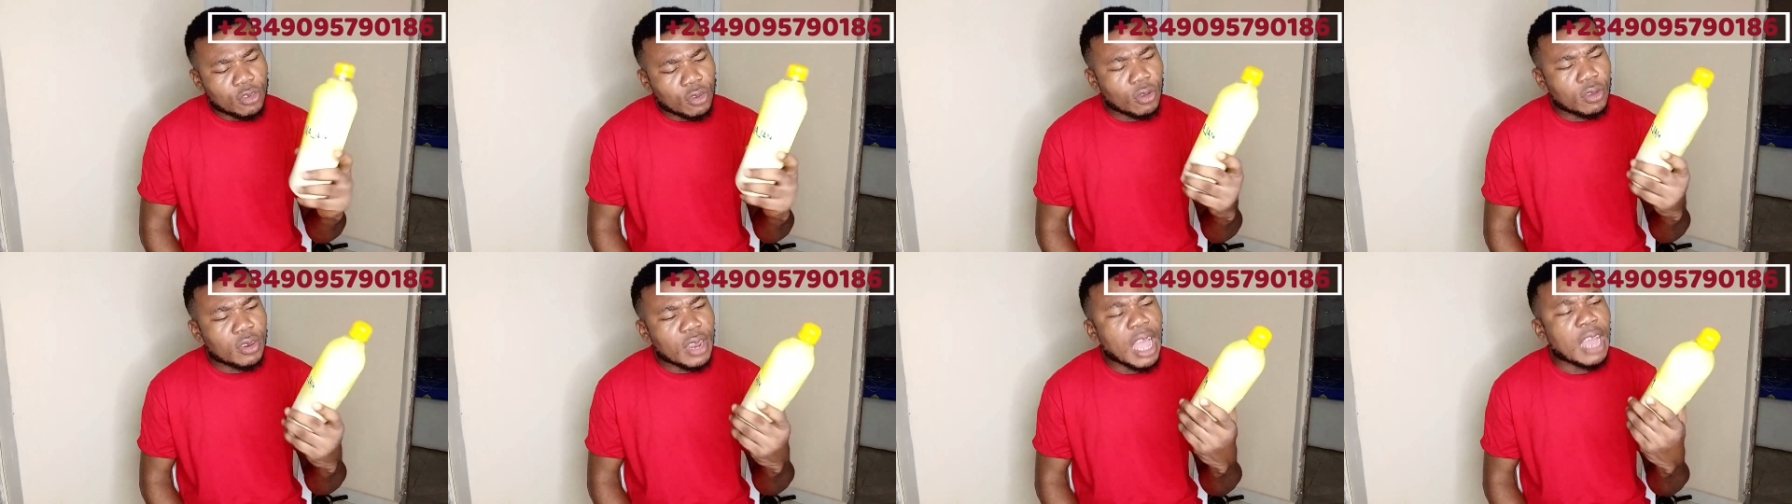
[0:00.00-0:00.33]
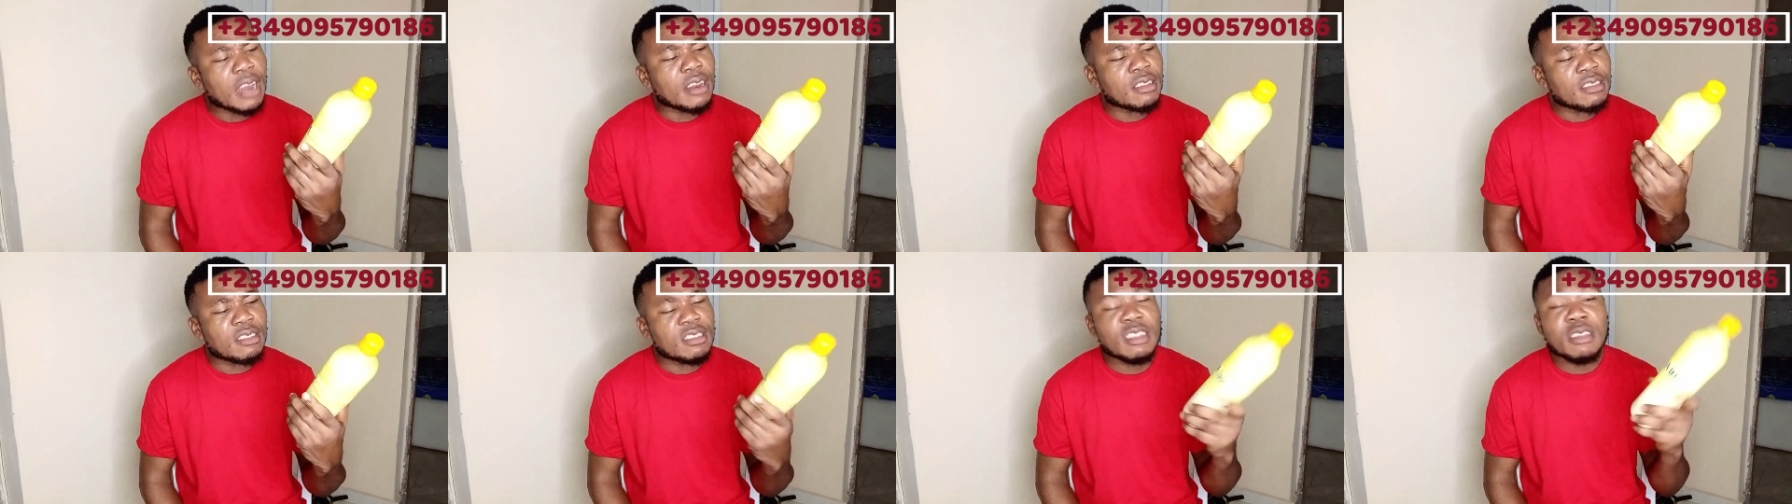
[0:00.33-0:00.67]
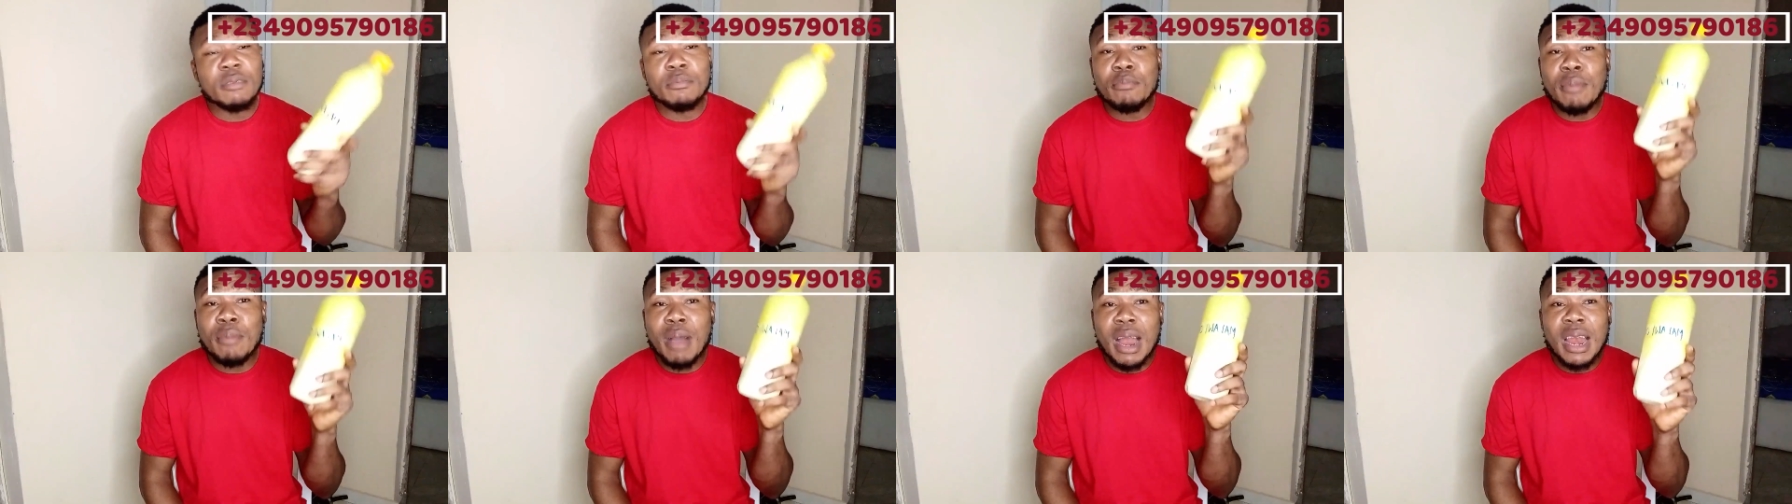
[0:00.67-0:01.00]
So that is
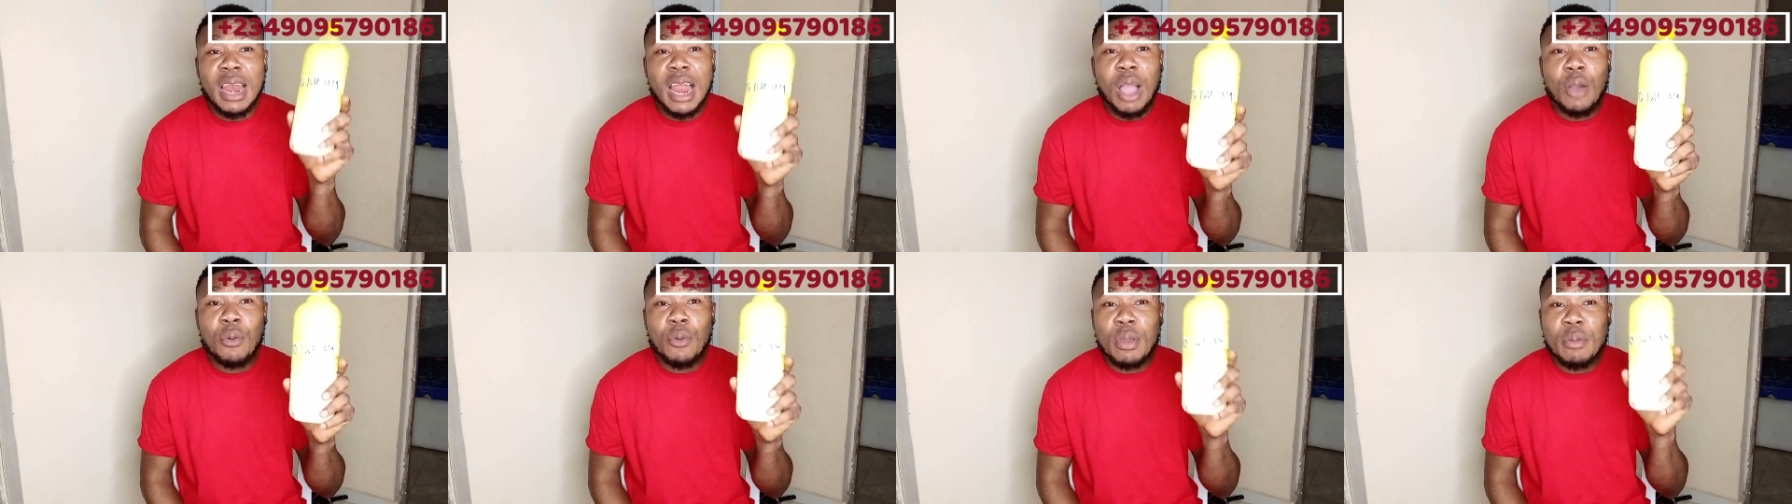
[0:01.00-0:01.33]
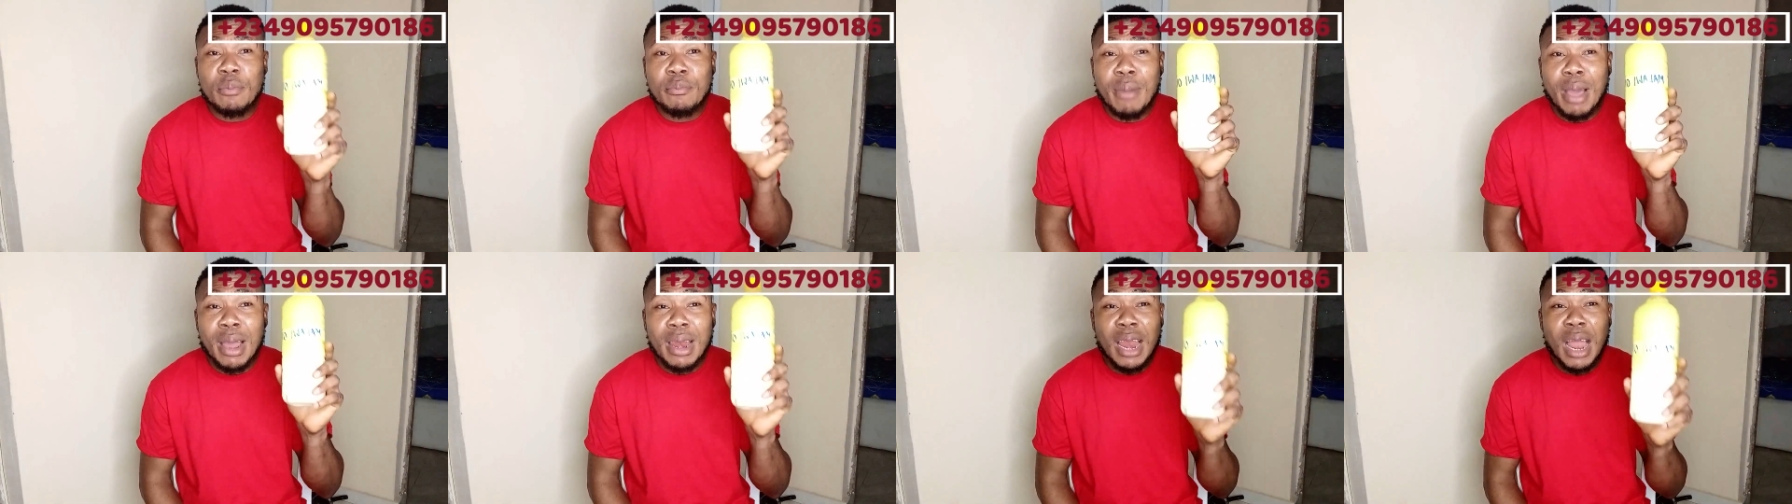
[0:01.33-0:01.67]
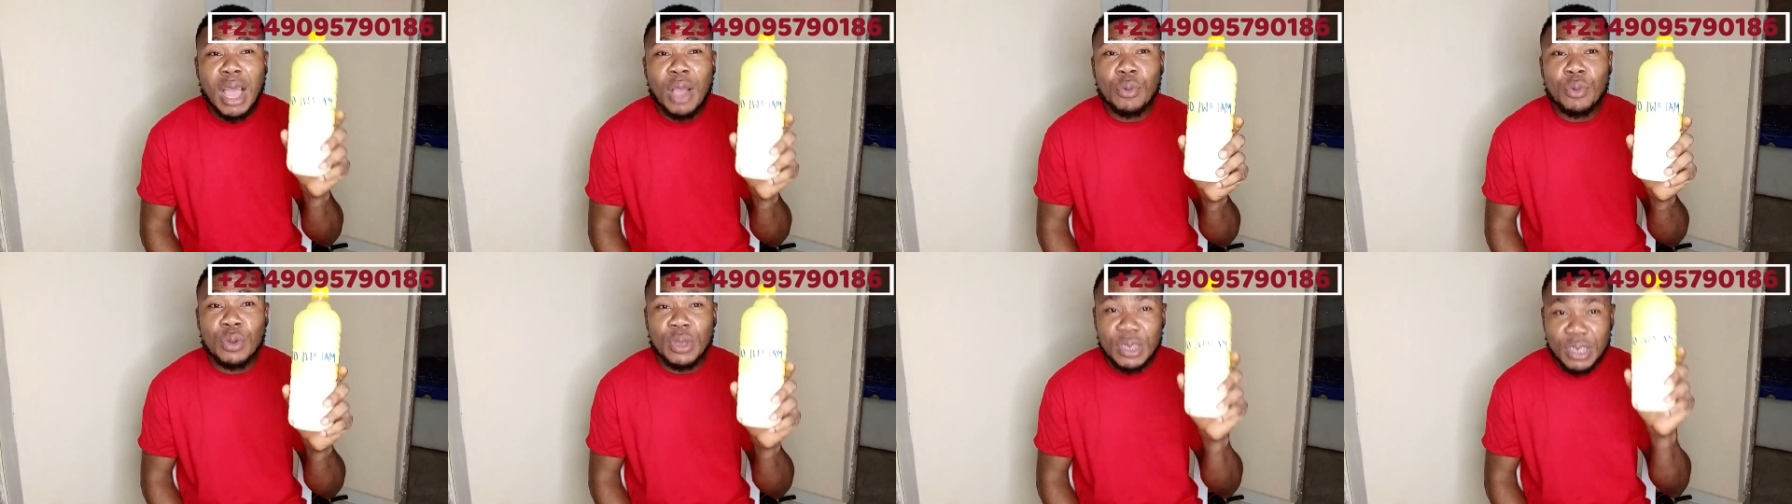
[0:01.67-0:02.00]
it.
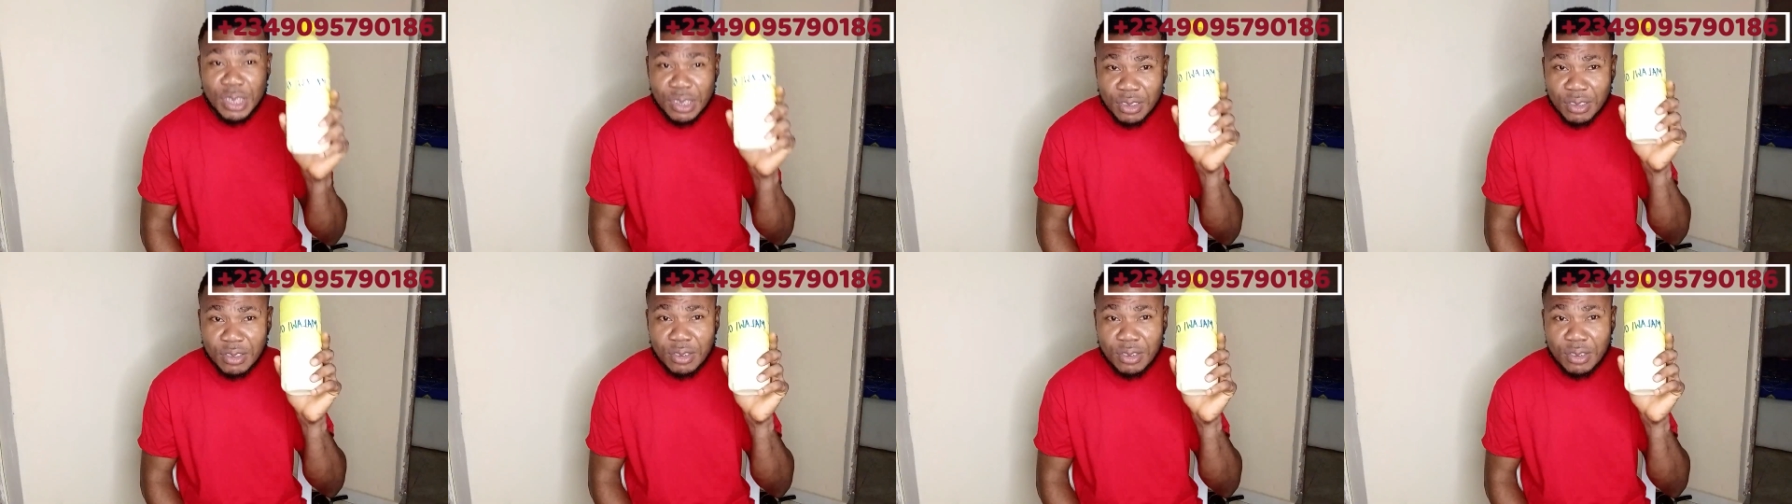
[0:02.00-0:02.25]
Malawi